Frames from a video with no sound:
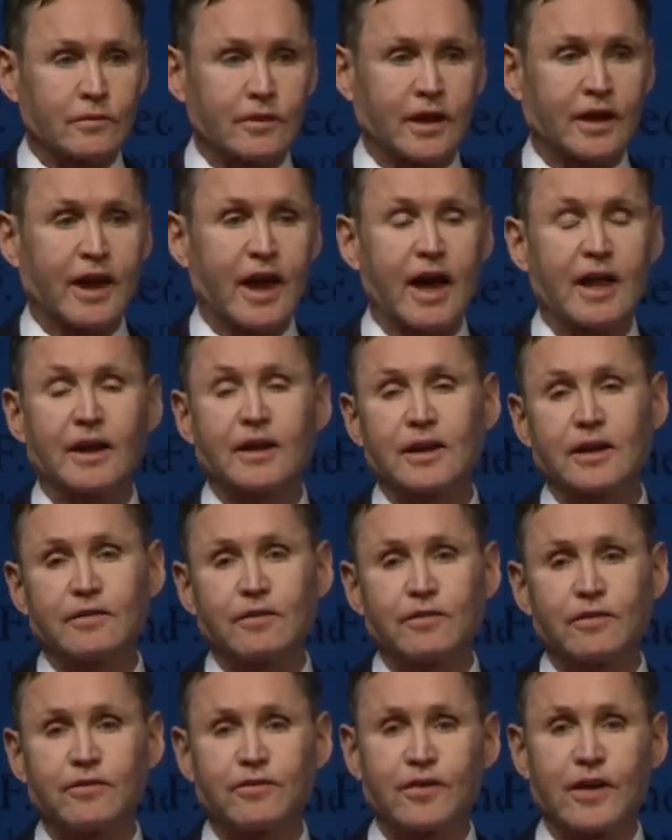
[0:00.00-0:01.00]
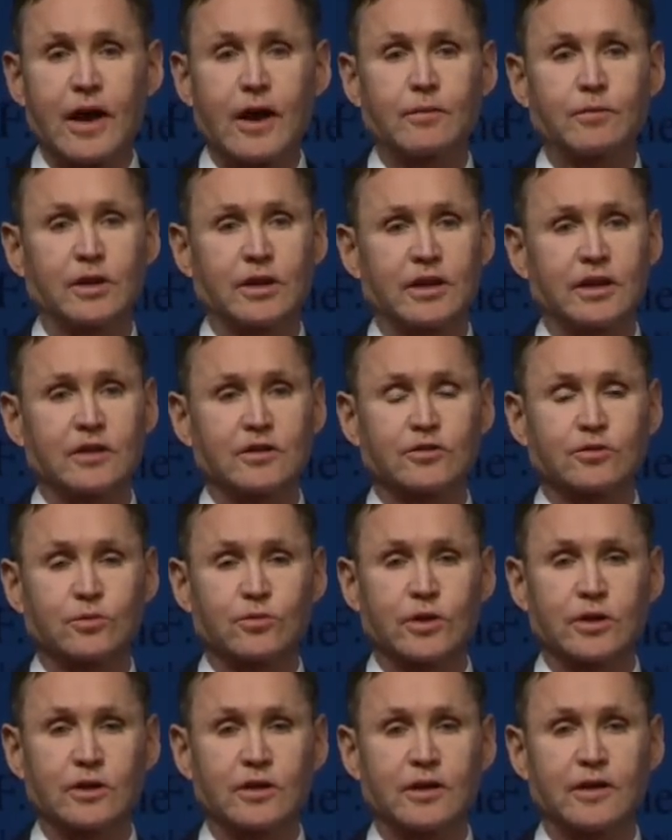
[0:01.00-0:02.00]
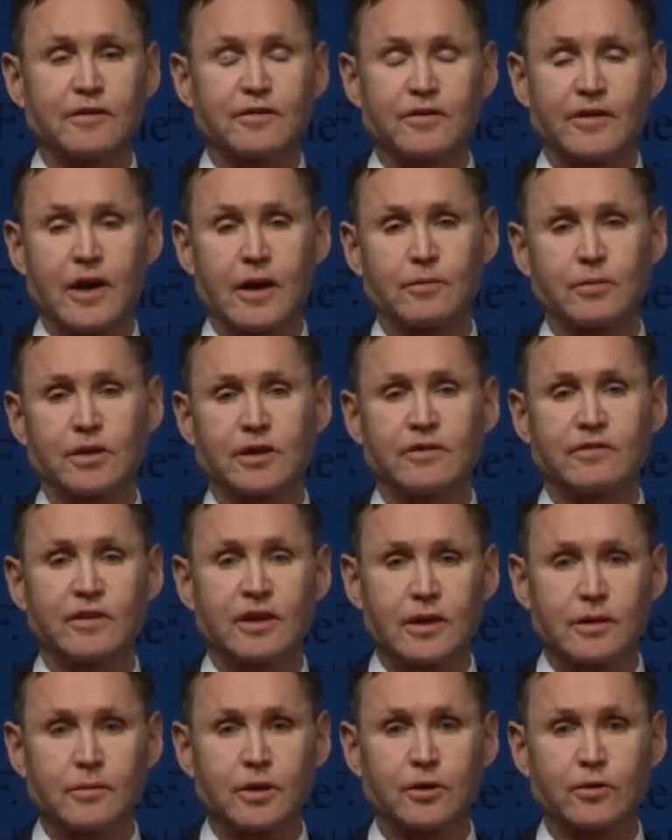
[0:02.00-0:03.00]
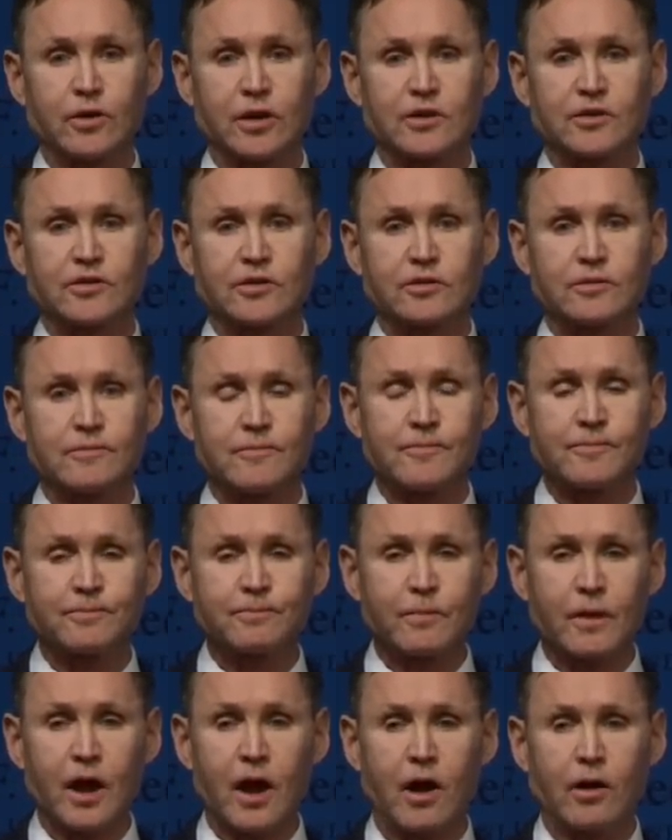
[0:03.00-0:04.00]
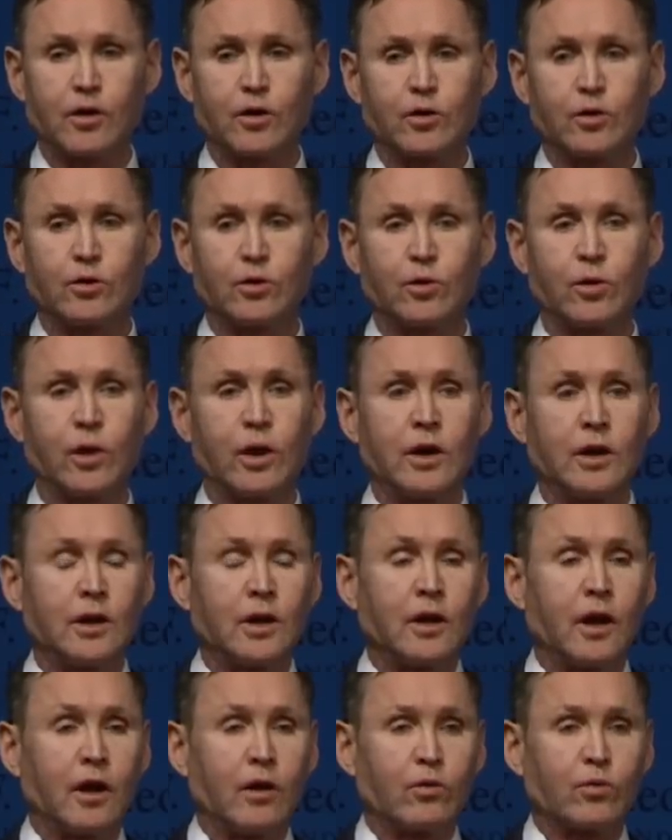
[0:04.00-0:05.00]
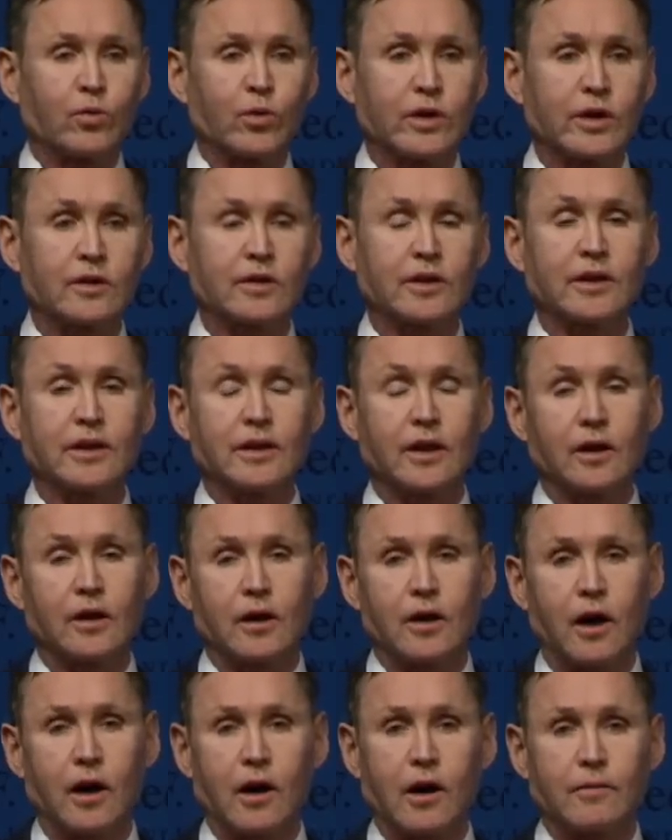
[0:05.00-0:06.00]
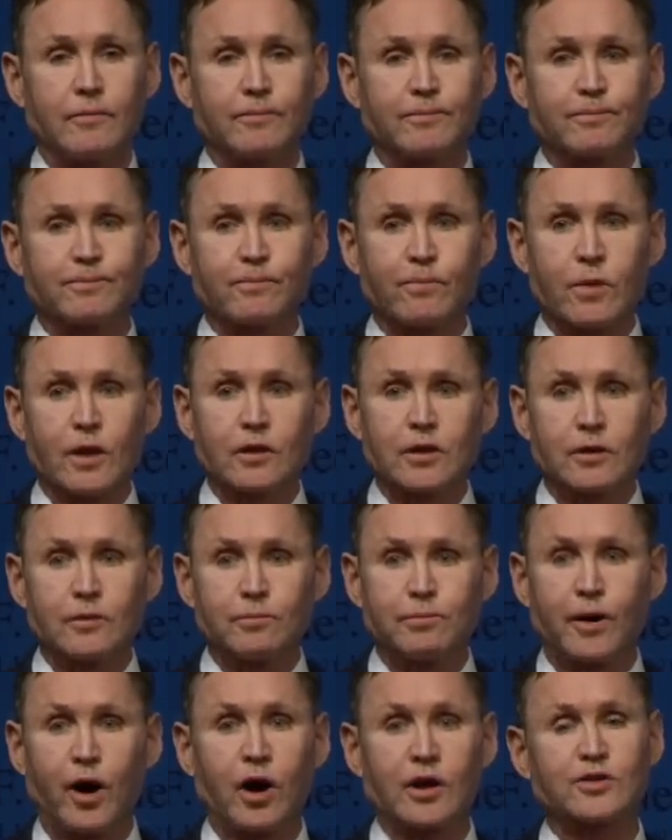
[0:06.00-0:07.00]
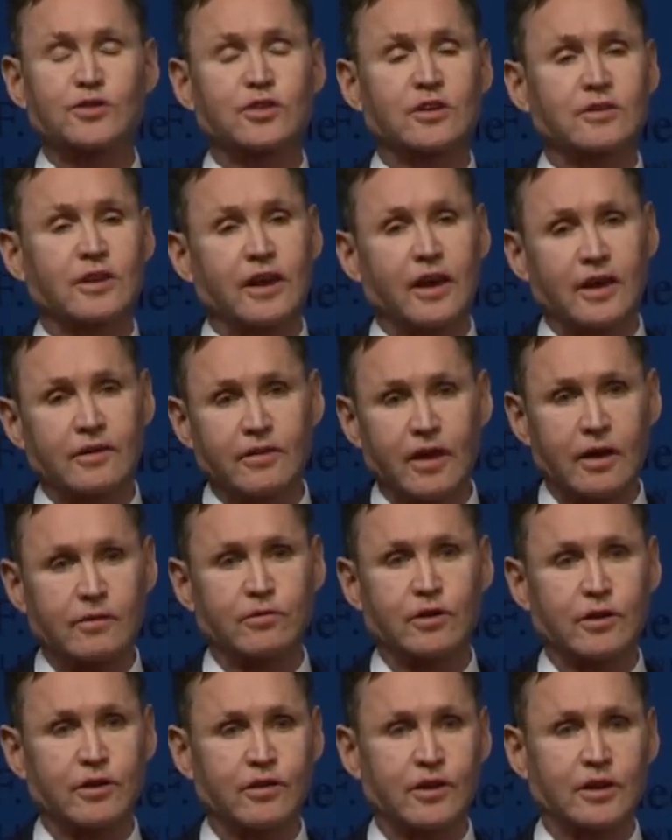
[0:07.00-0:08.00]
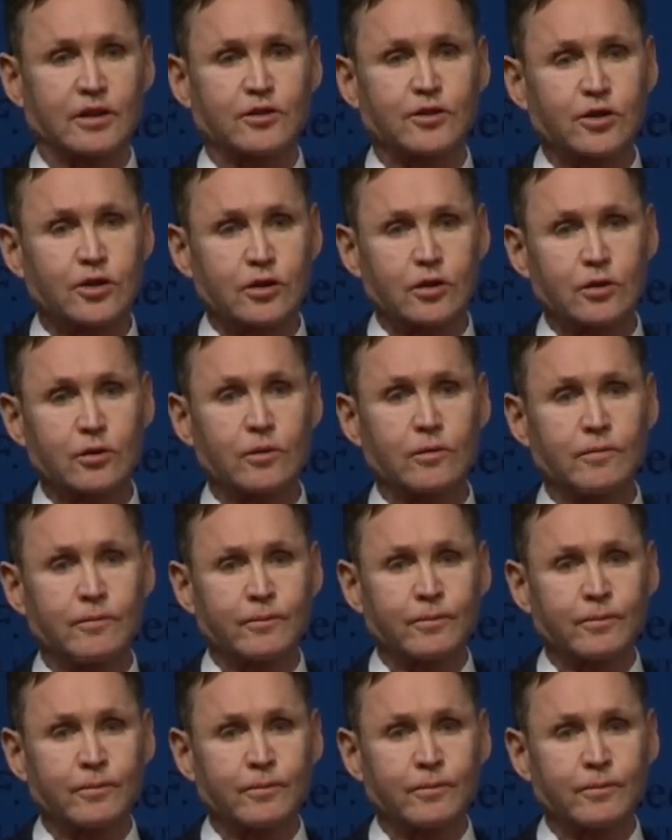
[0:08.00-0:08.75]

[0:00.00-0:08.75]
the Kennedy family is really a family of immigrants who really Boston gave everything to.